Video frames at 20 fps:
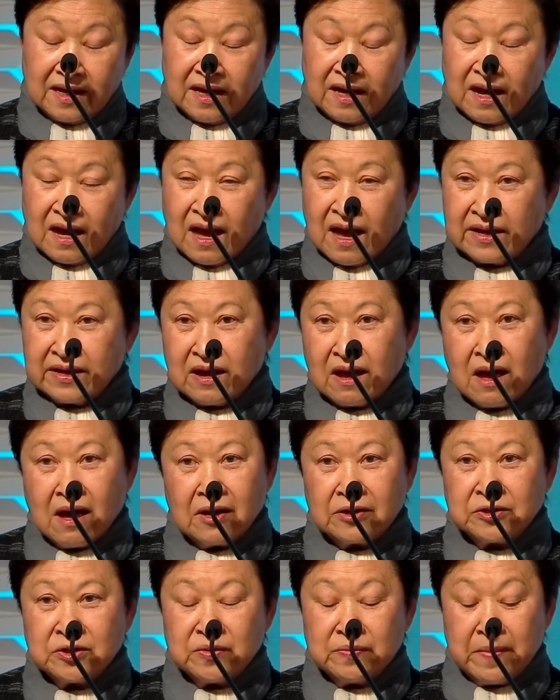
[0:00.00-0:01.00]
I
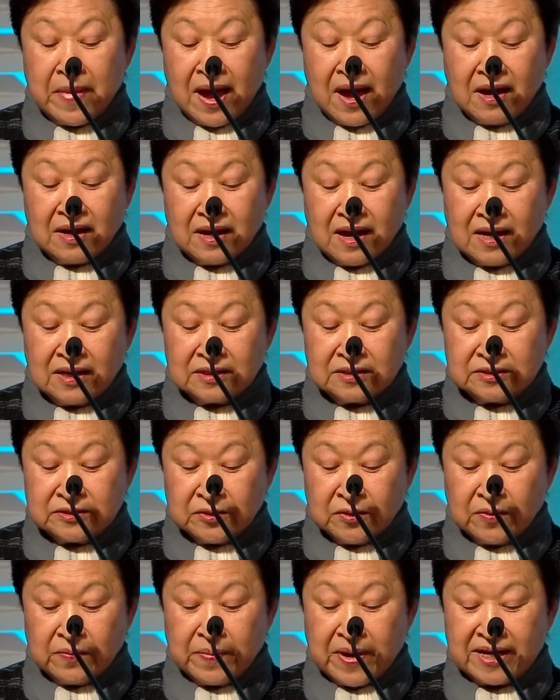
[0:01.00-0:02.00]
honor Mang
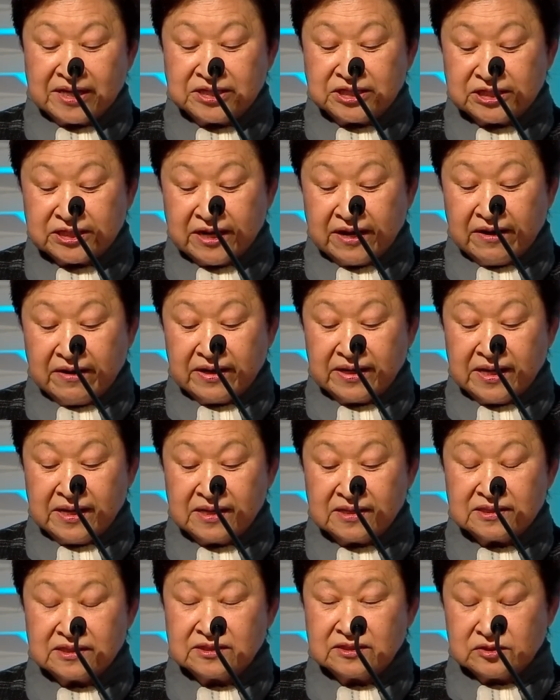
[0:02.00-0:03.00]
Ando by sharing
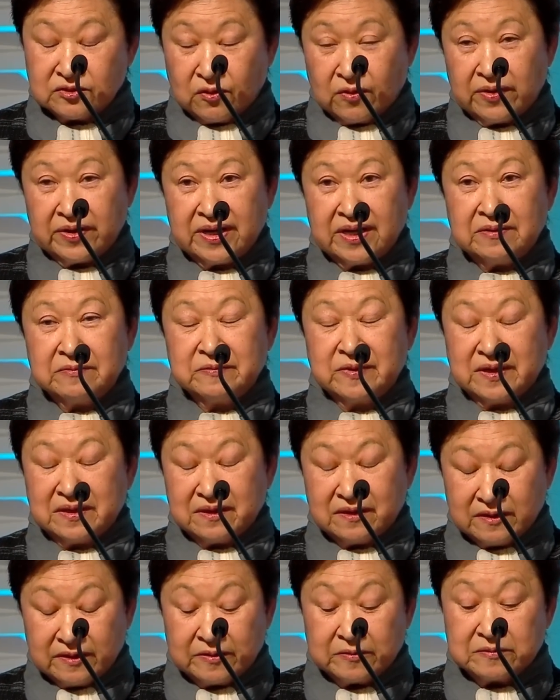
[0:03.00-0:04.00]
his story with
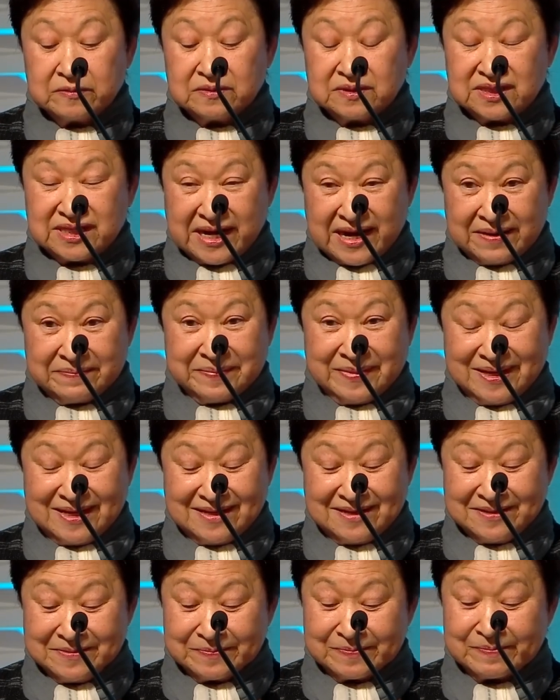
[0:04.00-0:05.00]
you, Jamie.
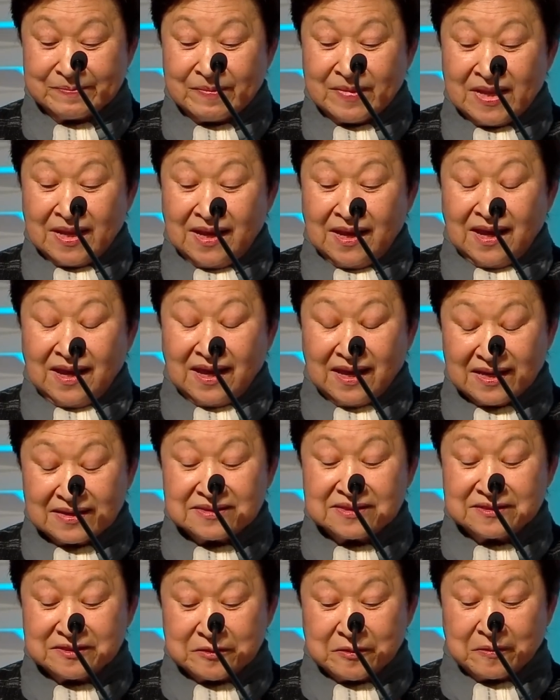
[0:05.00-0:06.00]
His
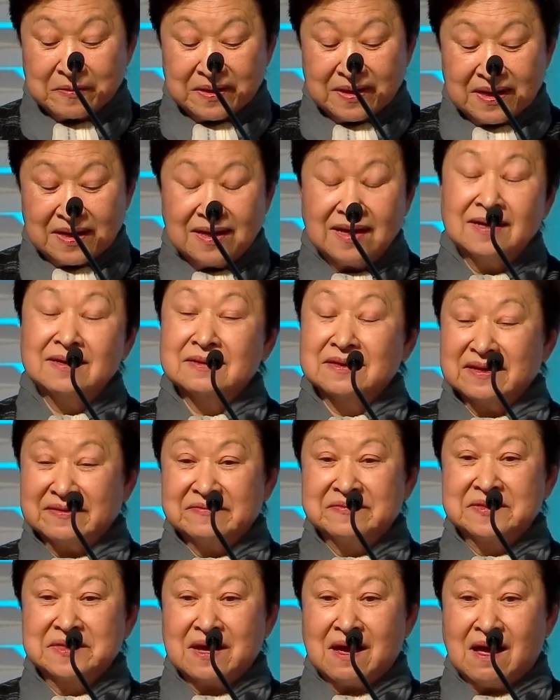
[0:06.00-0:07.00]
story
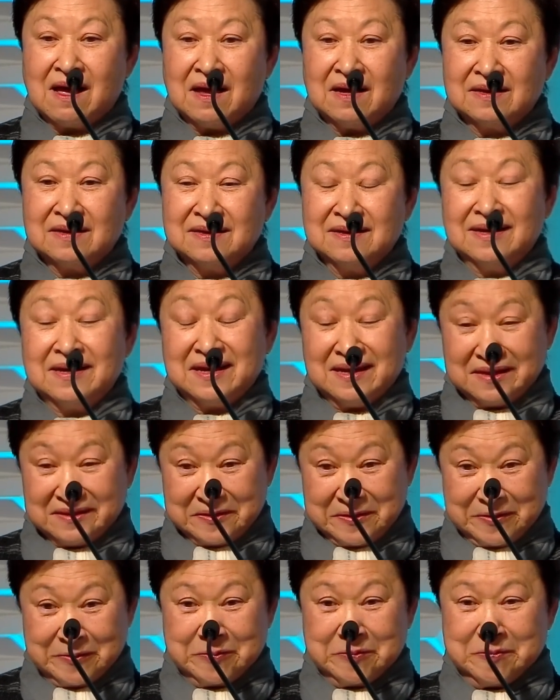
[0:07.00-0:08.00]
lives on in
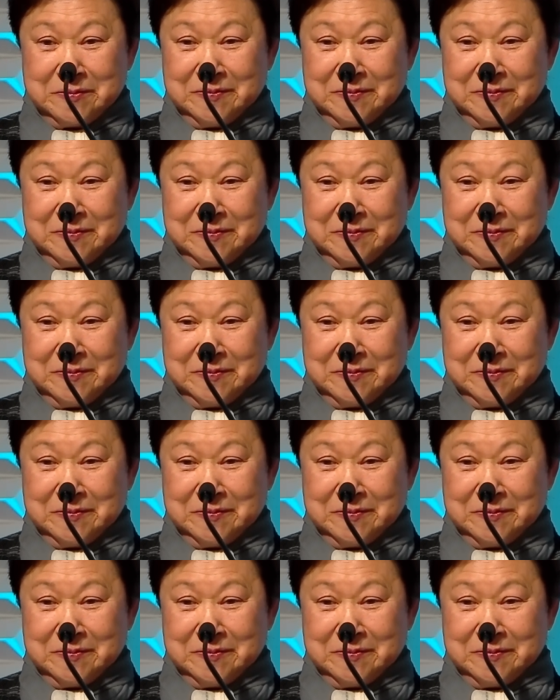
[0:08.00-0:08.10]
you.